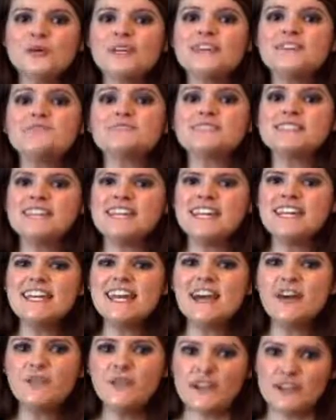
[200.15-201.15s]
we have
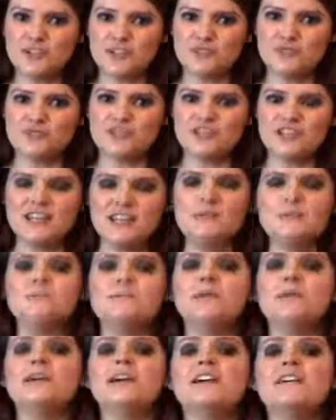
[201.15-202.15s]
seen how estrogen can
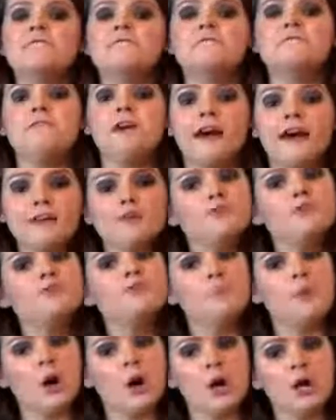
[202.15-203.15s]
play a
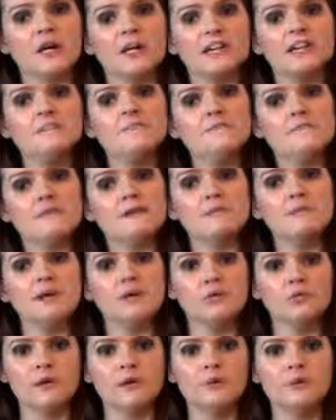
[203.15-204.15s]
vital part in
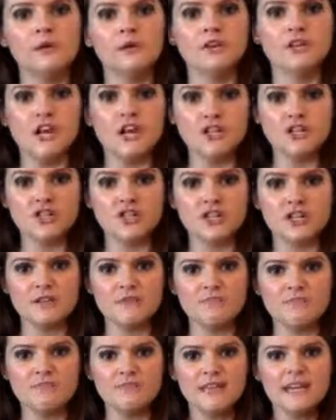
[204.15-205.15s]
female reproduction.
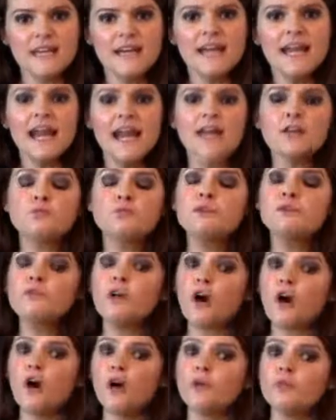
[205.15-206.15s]
And we've
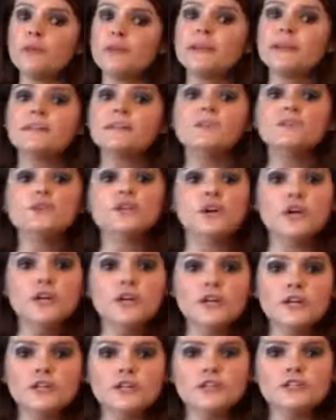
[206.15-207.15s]
already
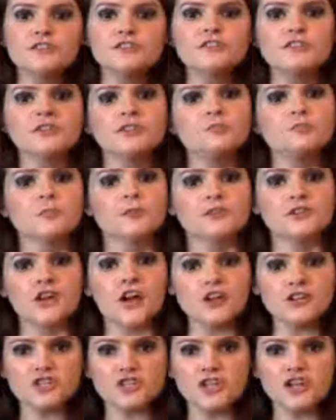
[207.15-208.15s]
learned that the
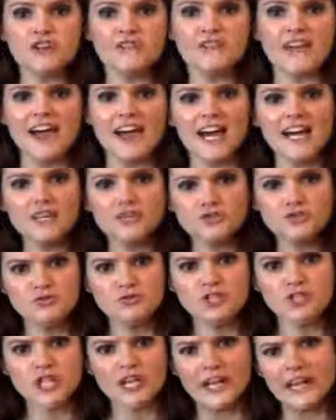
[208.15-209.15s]
production of
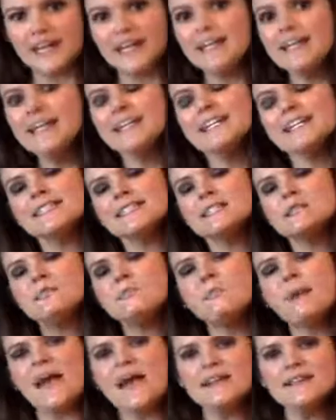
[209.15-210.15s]
estrogen is
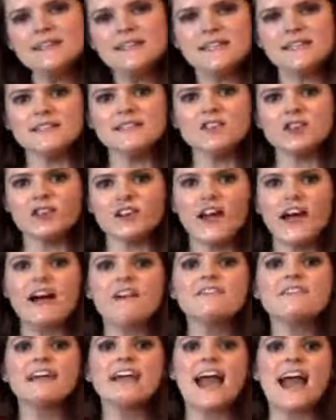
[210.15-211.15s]
dependent on
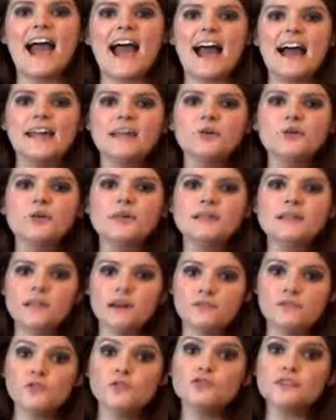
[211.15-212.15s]
having adequate
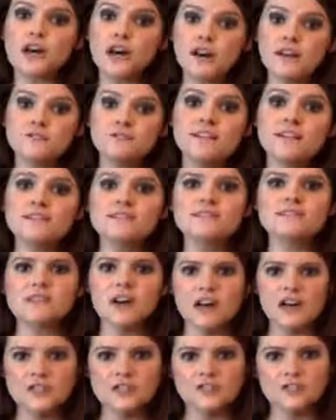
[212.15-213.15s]
levels of
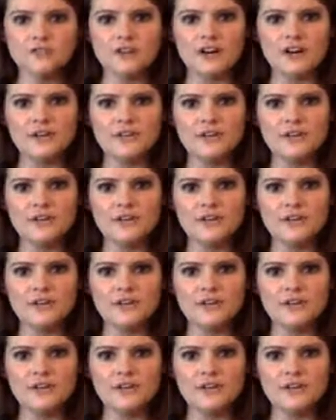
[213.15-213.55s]
testosterone.